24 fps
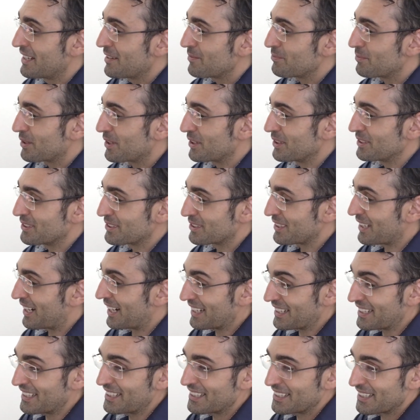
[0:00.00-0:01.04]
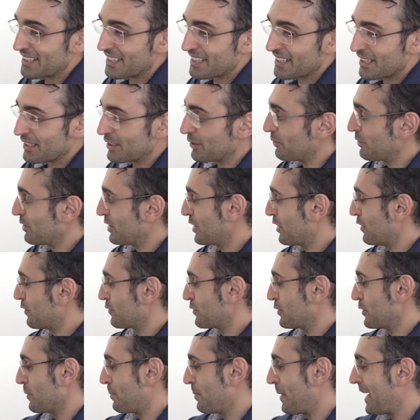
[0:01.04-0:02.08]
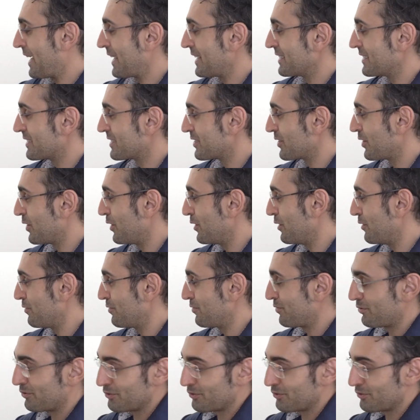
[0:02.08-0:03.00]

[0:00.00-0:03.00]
because I need it and I don't want to go through the pains of